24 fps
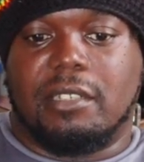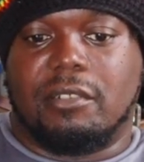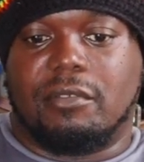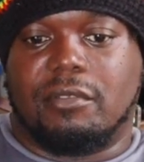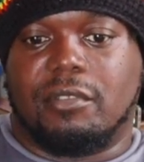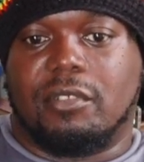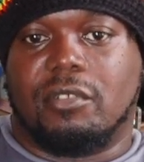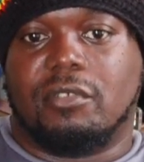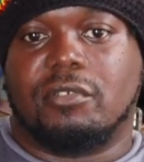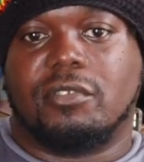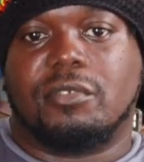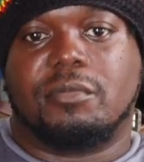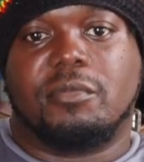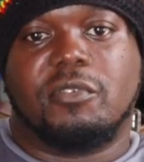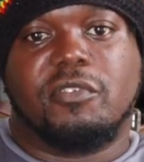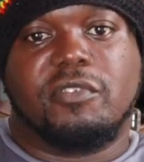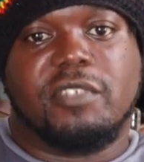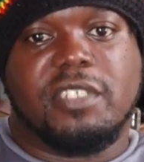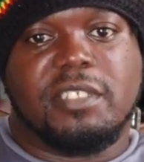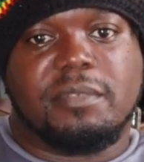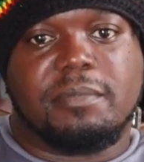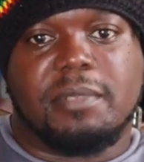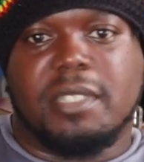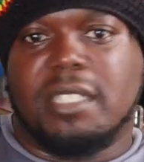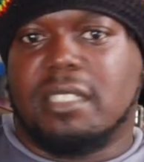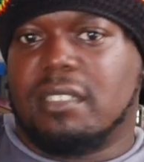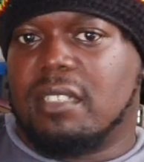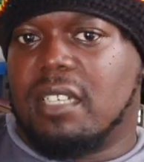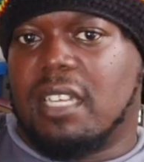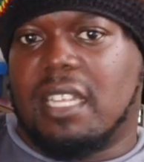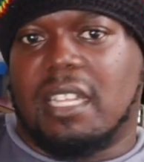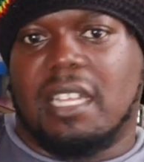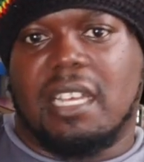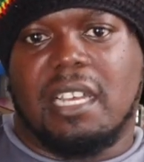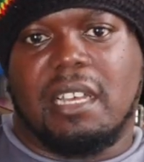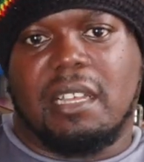those movies, but
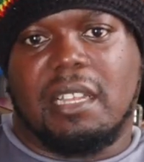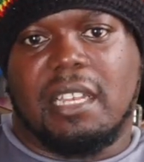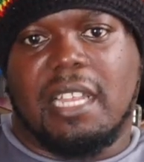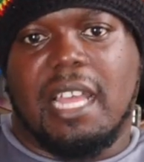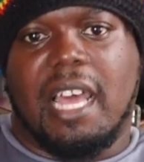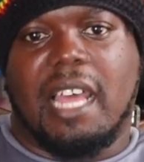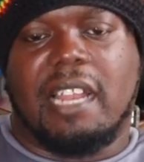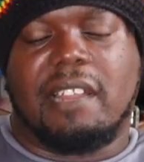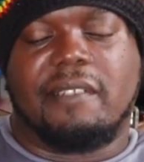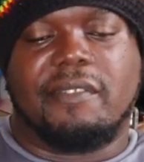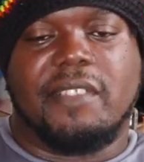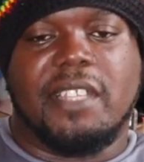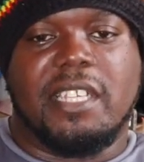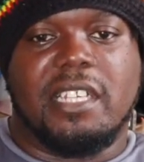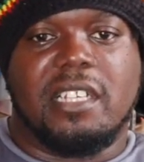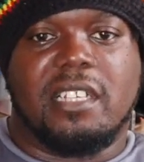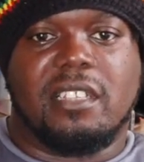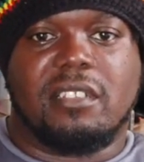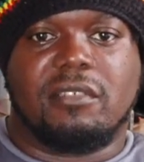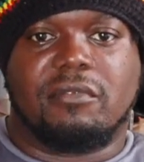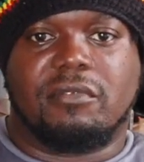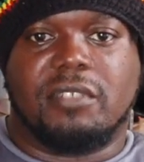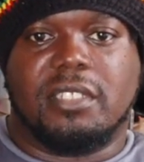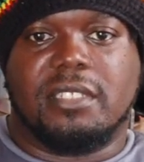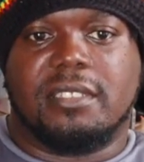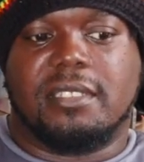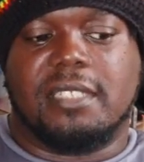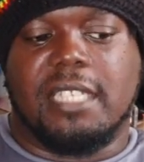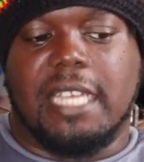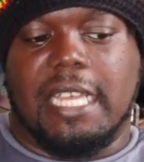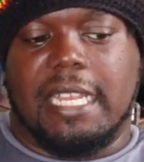a lot of the other ones.